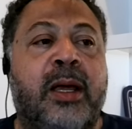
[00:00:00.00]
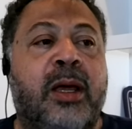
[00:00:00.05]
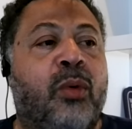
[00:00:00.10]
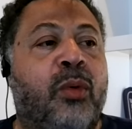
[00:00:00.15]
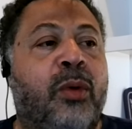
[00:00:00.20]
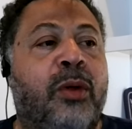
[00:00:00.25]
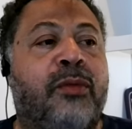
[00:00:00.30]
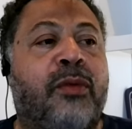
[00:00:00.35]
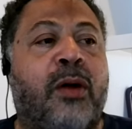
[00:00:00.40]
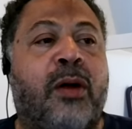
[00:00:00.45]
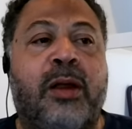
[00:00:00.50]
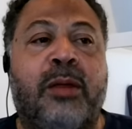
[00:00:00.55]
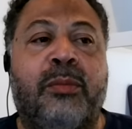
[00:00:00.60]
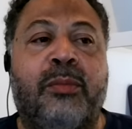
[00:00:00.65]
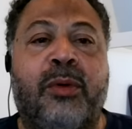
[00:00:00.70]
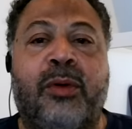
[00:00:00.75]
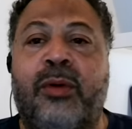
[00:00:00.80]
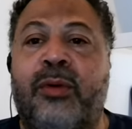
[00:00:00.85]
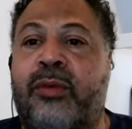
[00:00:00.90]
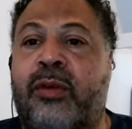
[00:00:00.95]
we've already
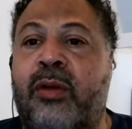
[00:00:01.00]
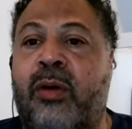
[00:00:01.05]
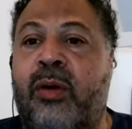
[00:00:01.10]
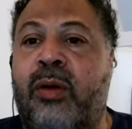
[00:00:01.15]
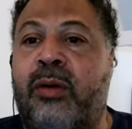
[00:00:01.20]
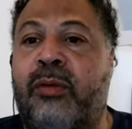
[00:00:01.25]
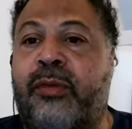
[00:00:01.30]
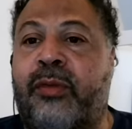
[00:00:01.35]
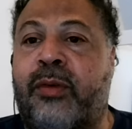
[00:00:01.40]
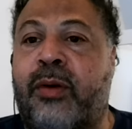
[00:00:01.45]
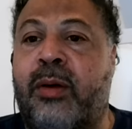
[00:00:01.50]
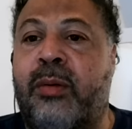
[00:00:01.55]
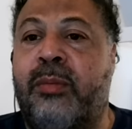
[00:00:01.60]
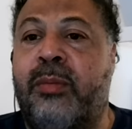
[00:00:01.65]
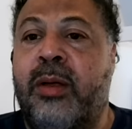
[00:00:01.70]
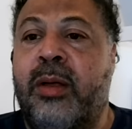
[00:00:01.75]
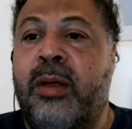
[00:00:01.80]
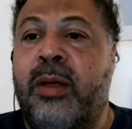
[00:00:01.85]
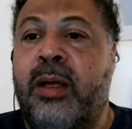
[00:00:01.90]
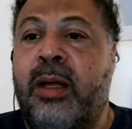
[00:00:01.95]
moved on from
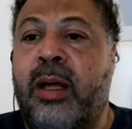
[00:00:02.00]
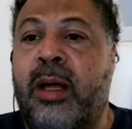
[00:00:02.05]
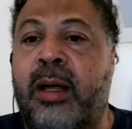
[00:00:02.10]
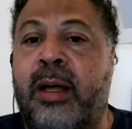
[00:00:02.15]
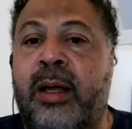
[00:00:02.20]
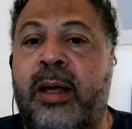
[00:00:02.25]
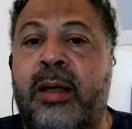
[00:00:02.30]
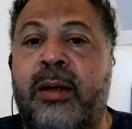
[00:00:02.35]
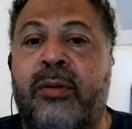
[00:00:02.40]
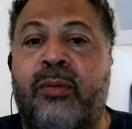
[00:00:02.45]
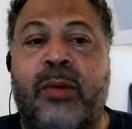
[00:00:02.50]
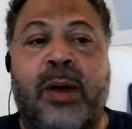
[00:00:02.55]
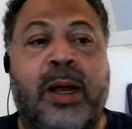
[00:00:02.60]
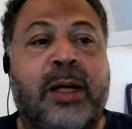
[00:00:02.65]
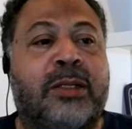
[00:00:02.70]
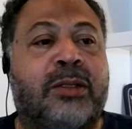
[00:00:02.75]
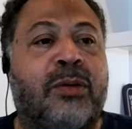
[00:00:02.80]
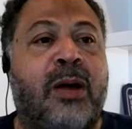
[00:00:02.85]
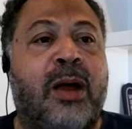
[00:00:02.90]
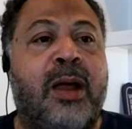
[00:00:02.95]
uh,
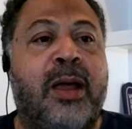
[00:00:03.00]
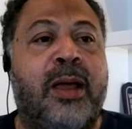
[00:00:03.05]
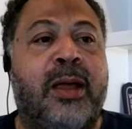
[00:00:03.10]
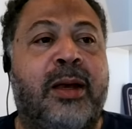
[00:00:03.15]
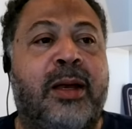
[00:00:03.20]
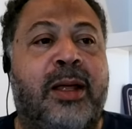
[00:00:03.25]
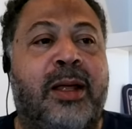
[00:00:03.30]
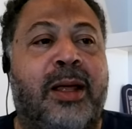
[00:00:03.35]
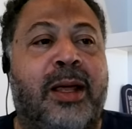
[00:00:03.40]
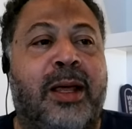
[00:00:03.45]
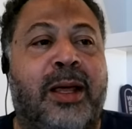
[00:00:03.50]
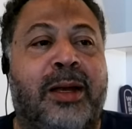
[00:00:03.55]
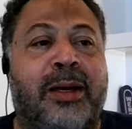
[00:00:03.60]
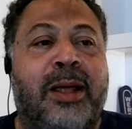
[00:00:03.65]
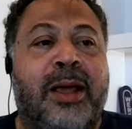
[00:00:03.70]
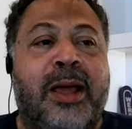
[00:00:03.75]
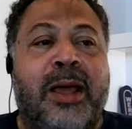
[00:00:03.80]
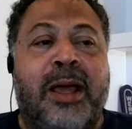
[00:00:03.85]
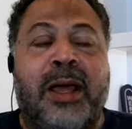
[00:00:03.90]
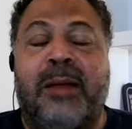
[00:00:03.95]
Rex Ryan and,
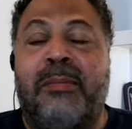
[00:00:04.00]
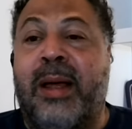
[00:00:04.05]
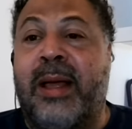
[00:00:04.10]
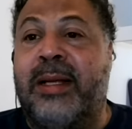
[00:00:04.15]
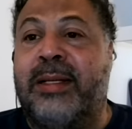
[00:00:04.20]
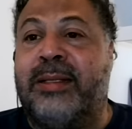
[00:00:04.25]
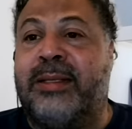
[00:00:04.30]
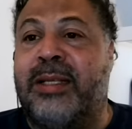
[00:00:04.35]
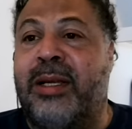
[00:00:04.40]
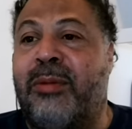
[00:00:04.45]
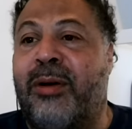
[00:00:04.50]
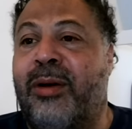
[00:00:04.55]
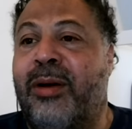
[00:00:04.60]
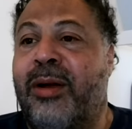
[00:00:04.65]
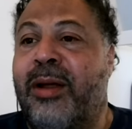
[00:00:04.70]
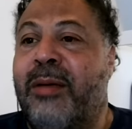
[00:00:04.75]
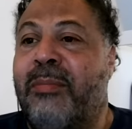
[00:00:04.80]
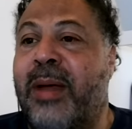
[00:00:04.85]
and, Mike Zimmer.